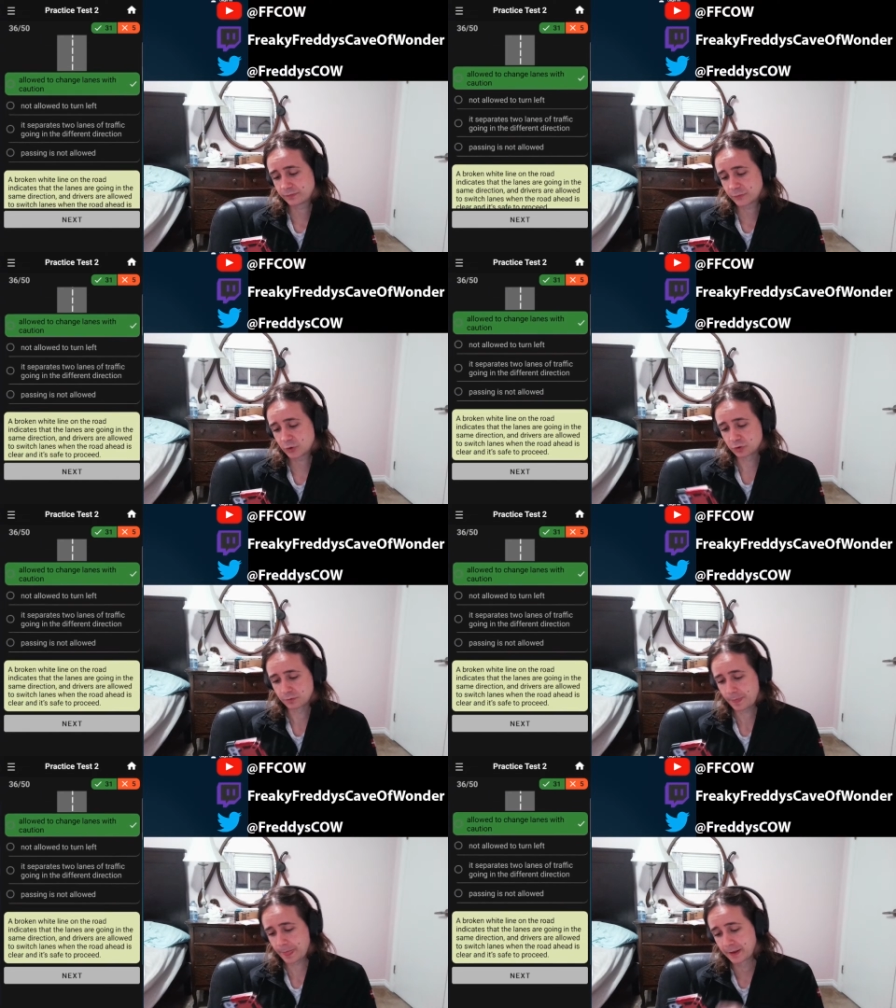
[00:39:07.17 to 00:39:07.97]
Good.
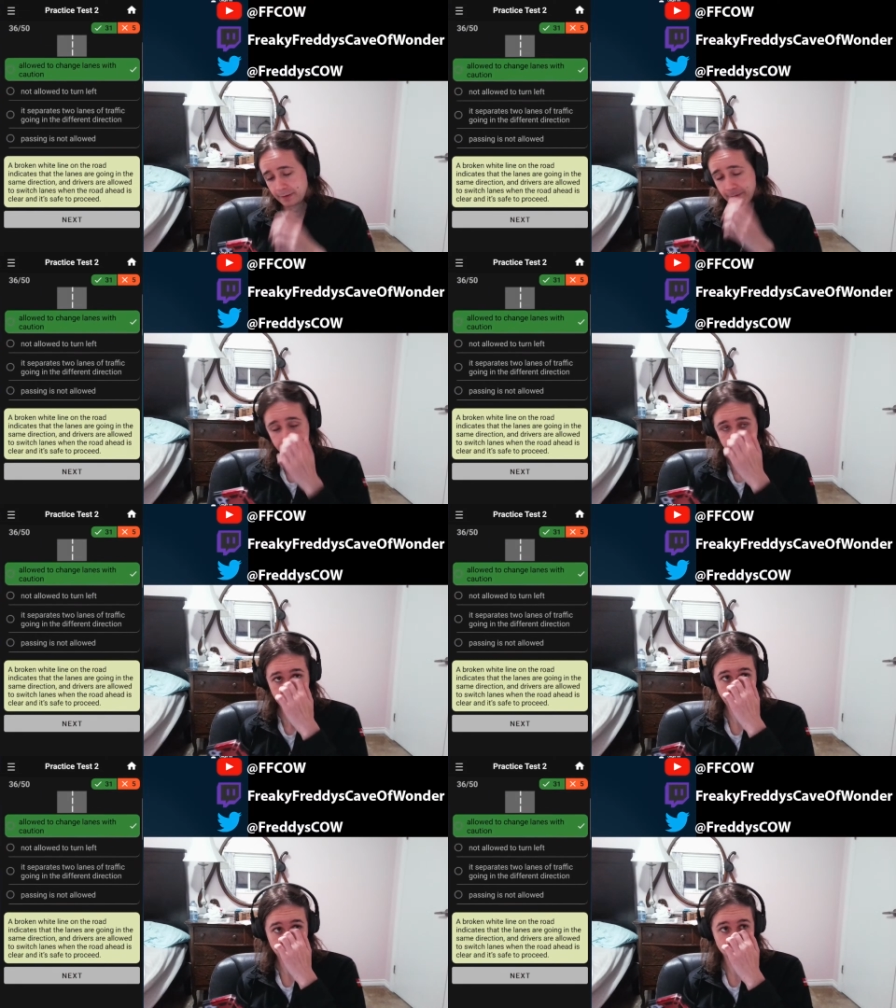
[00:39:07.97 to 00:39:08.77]

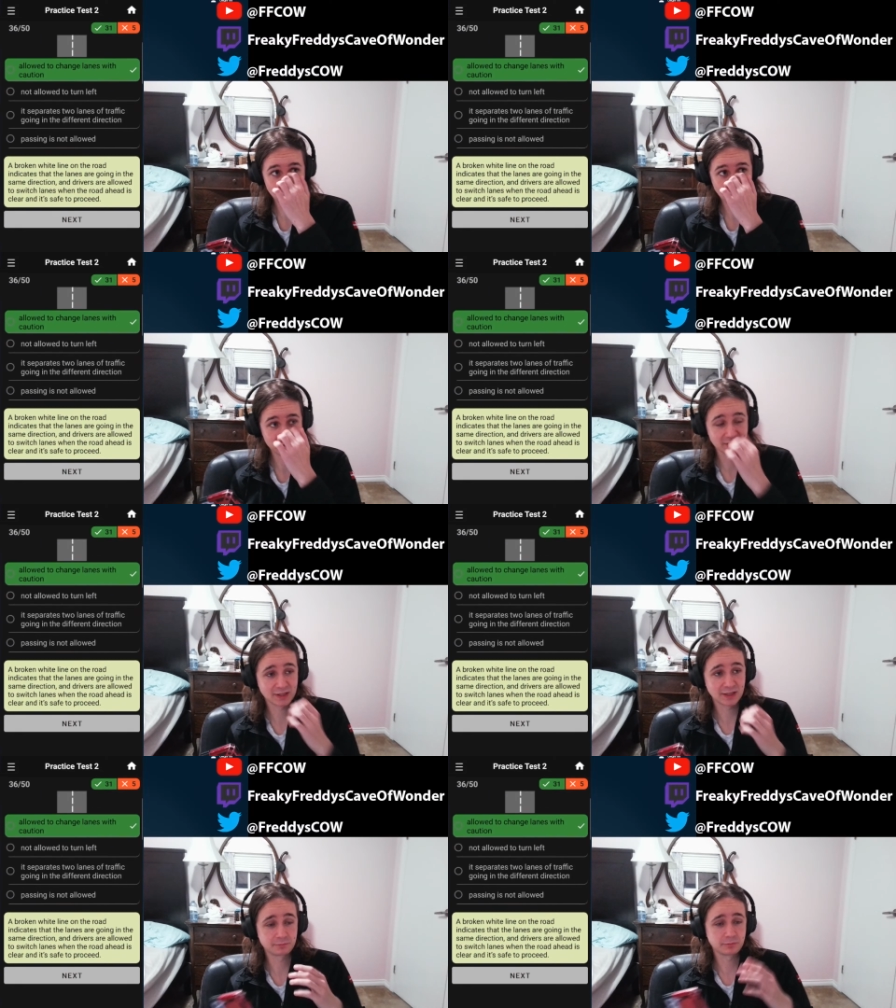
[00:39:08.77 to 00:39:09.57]
Because normally I was thinking that